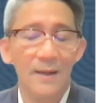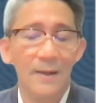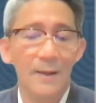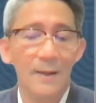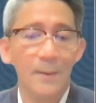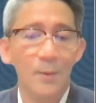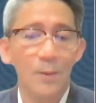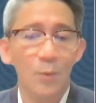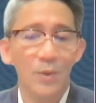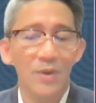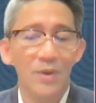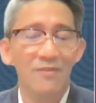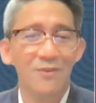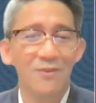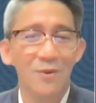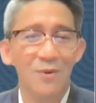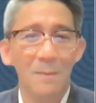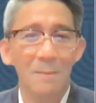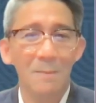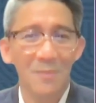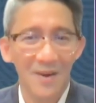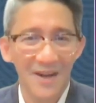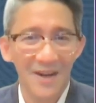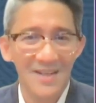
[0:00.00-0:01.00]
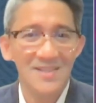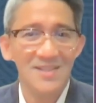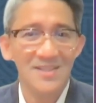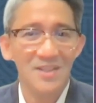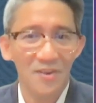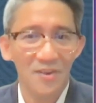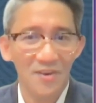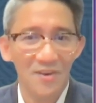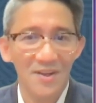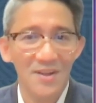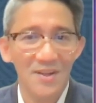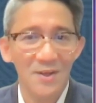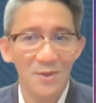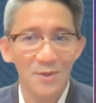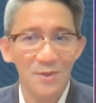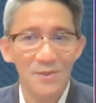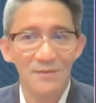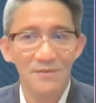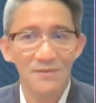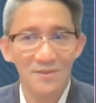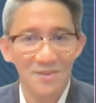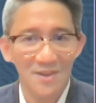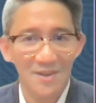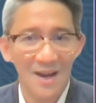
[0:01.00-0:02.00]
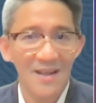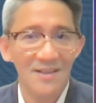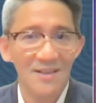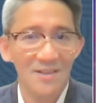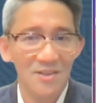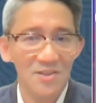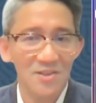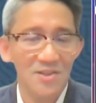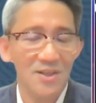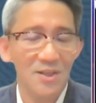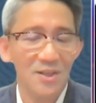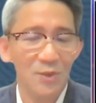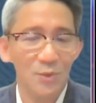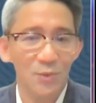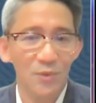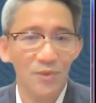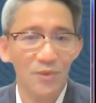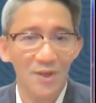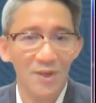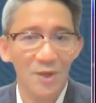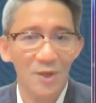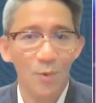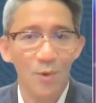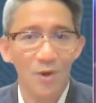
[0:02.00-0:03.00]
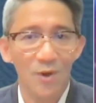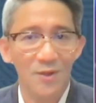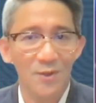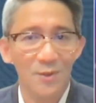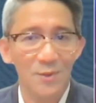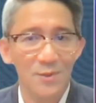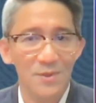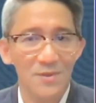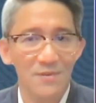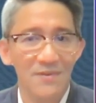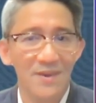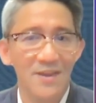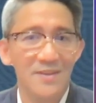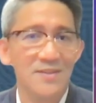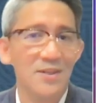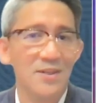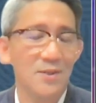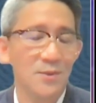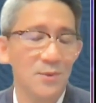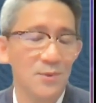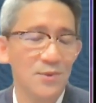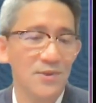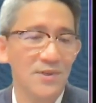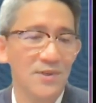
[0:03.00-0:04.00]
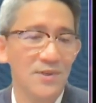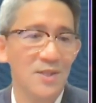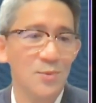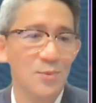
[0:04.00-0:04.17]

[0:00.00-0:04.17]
we've compressed 3 years of strategy into 3 quarters of execution, as we